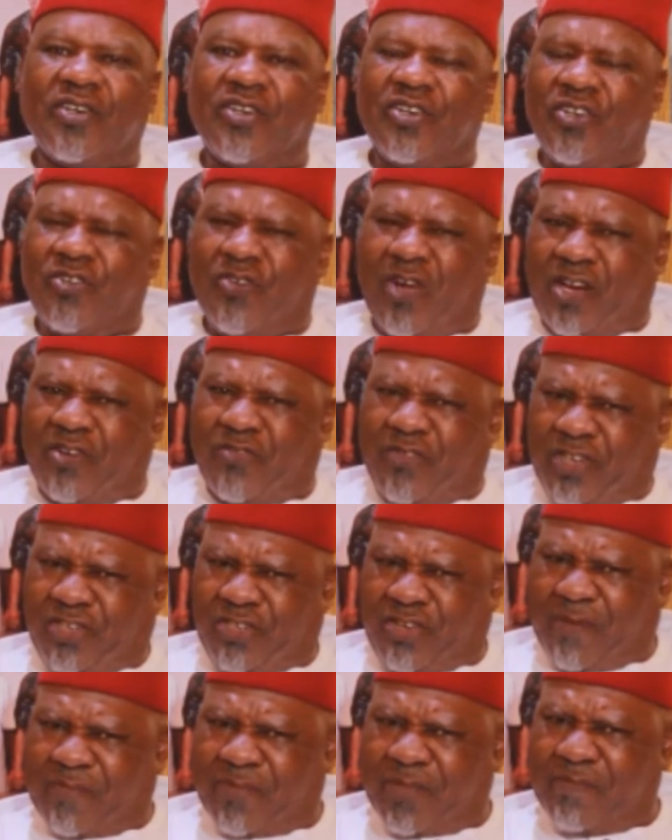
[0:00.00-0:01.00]
you are doing
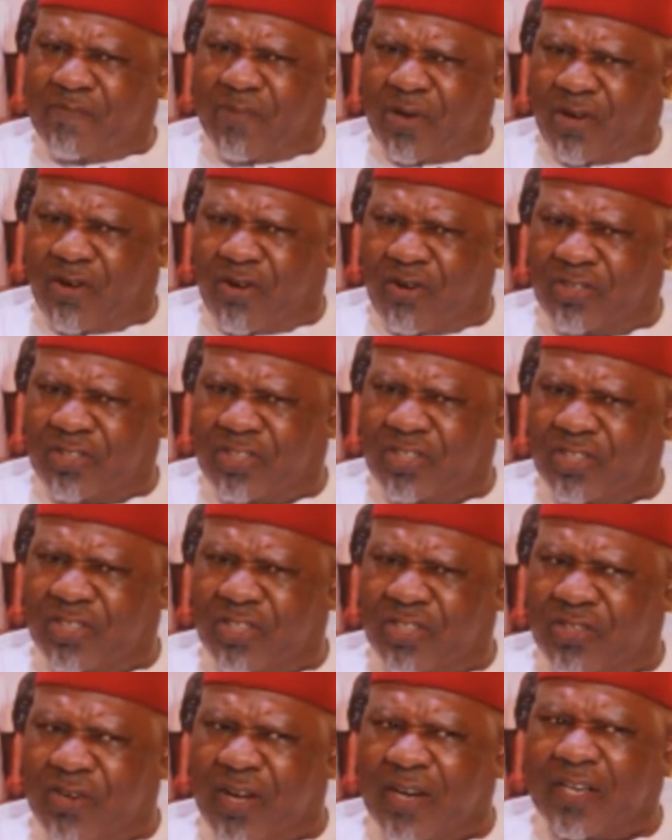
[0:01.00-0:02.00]
something because
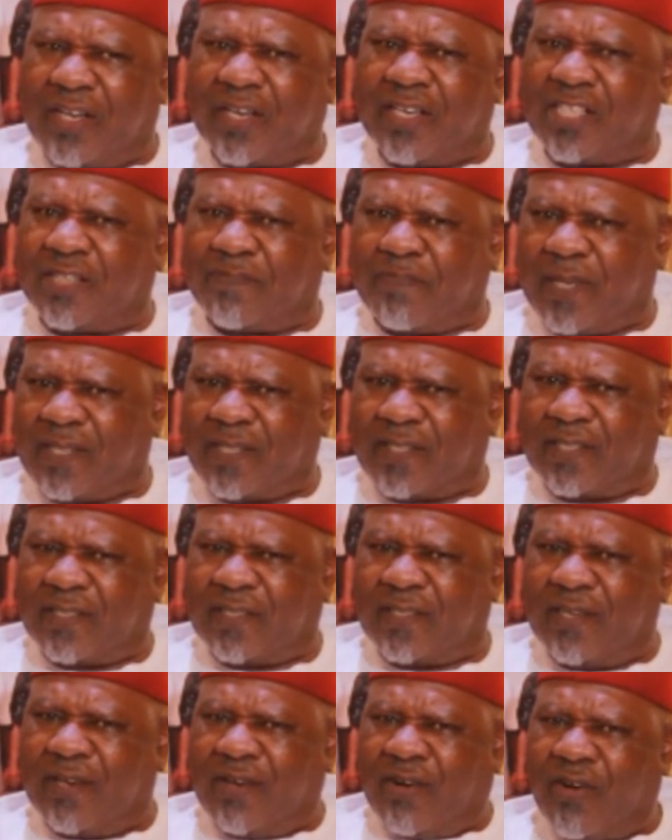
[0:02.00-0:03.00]
you are a rich person
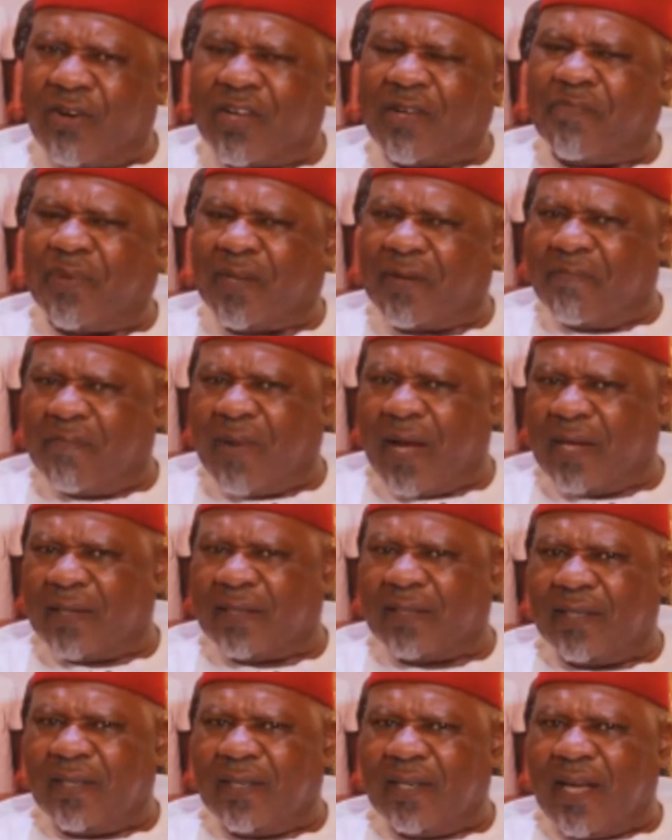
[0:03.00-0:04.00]
or a big man
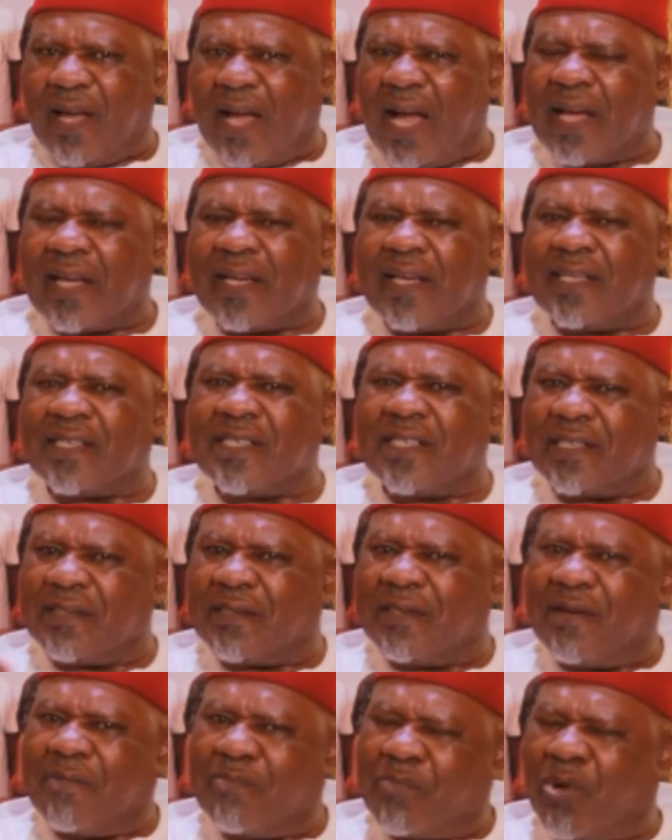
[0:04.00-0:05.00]
against the
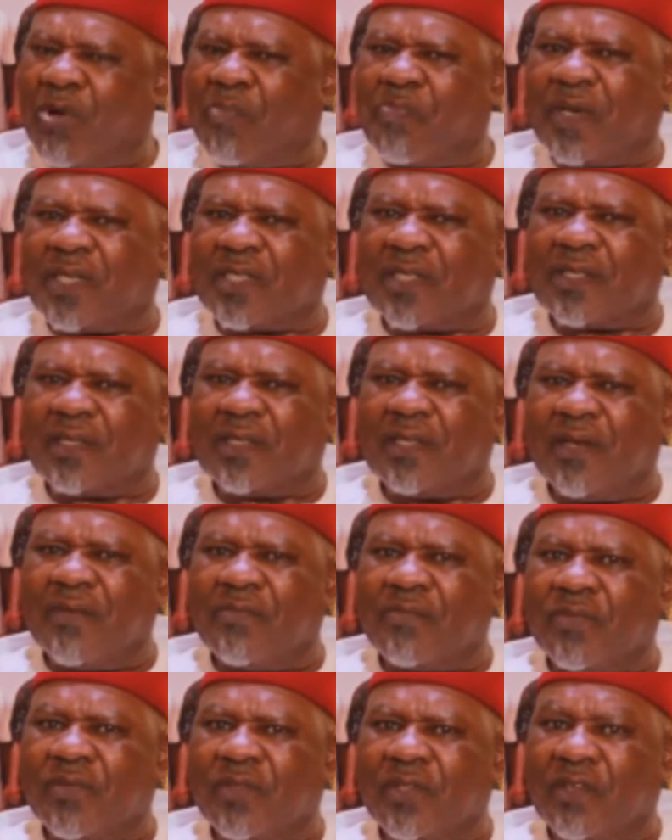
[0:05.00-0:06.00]
poor person.
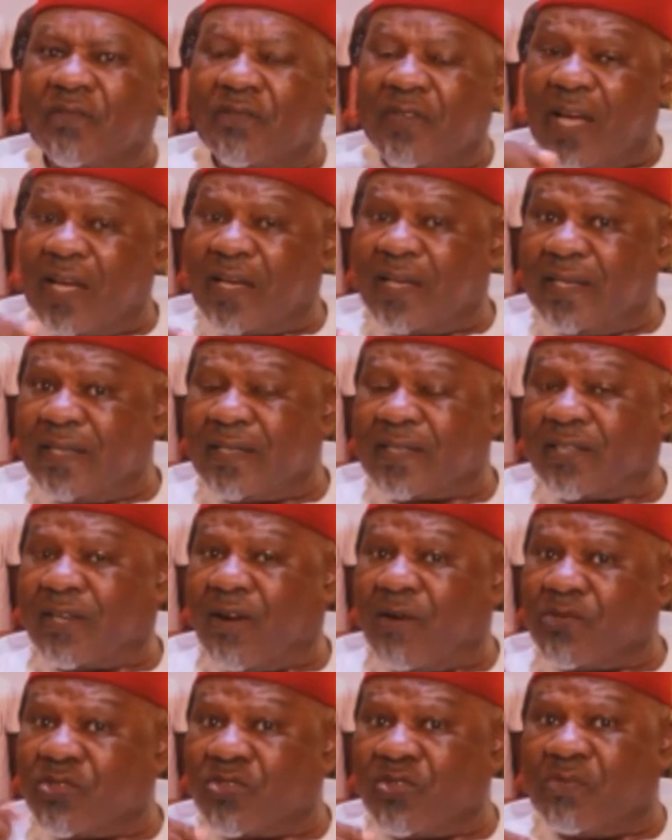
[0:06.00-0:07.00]
If that case
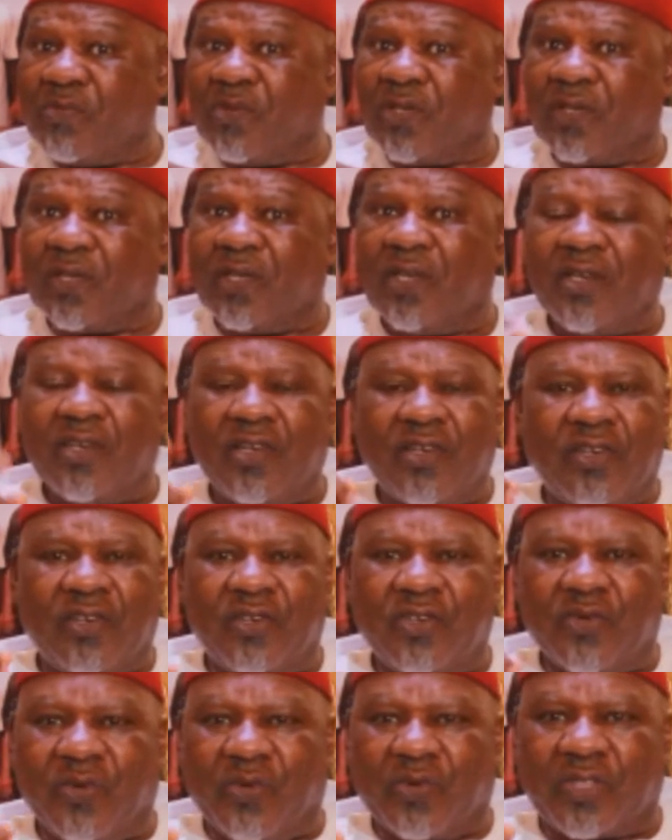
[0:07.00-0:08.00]
comes to me,
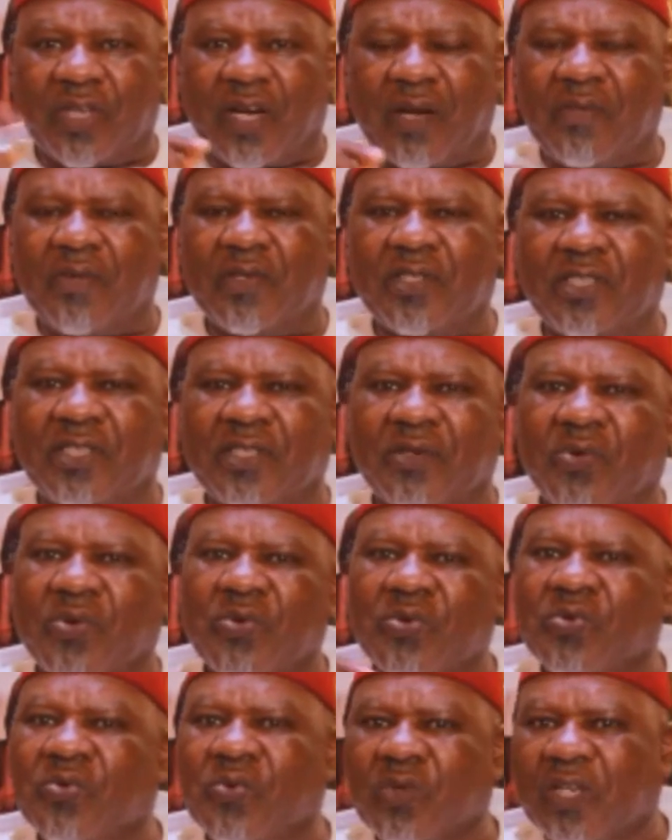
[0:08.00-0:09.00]
you will terribly see
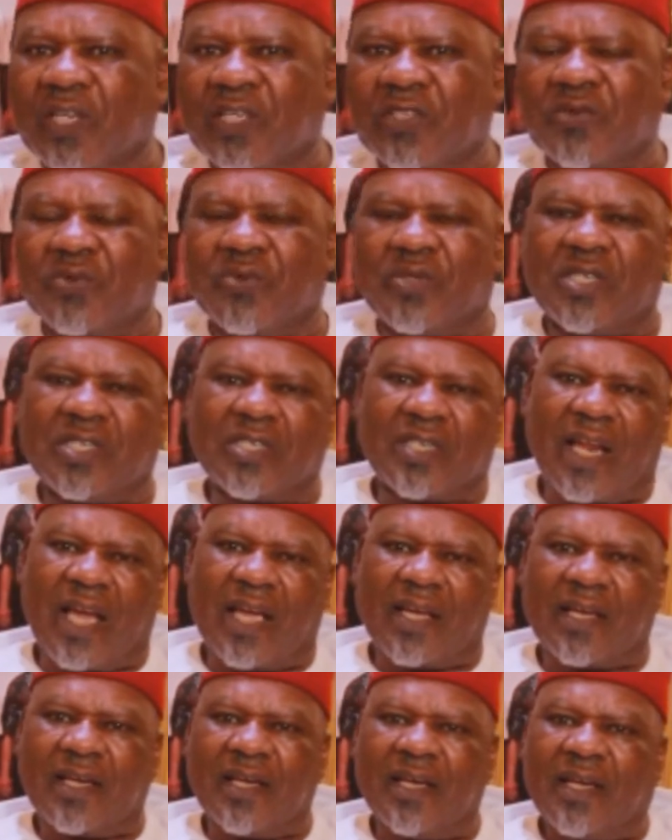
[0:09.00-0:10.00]
who Willie Ezugwu is
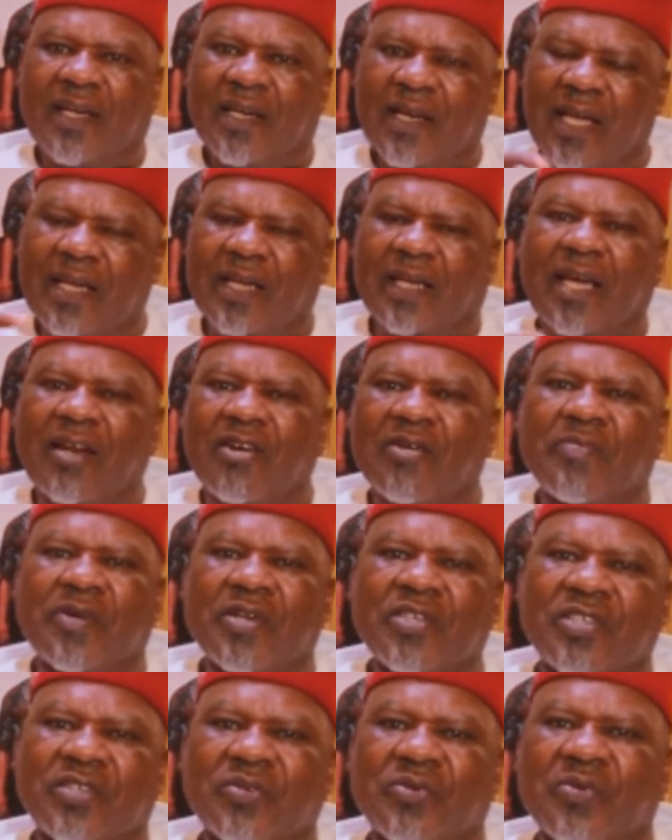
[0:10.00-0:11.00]
like. That's the kind of
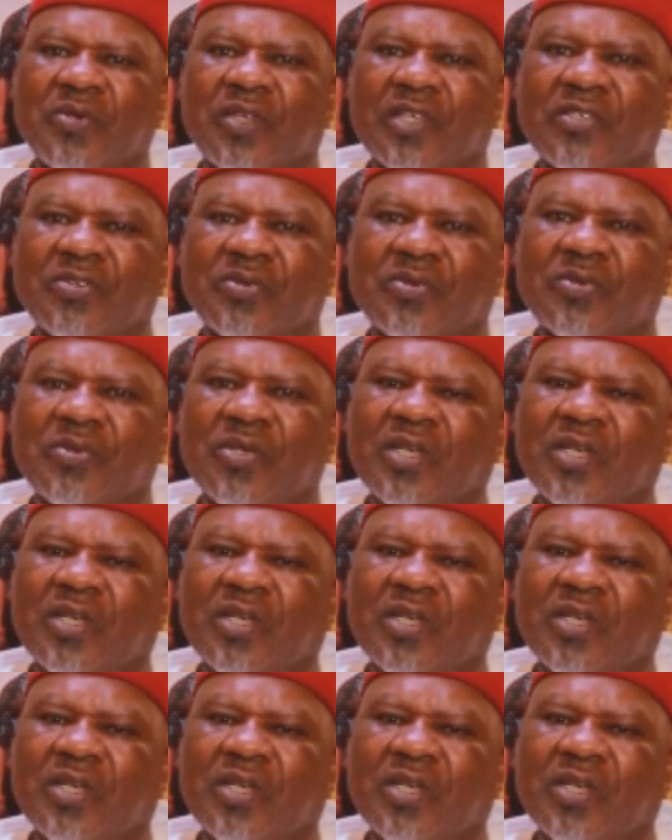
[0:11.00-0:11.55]
person Willie Ezugwu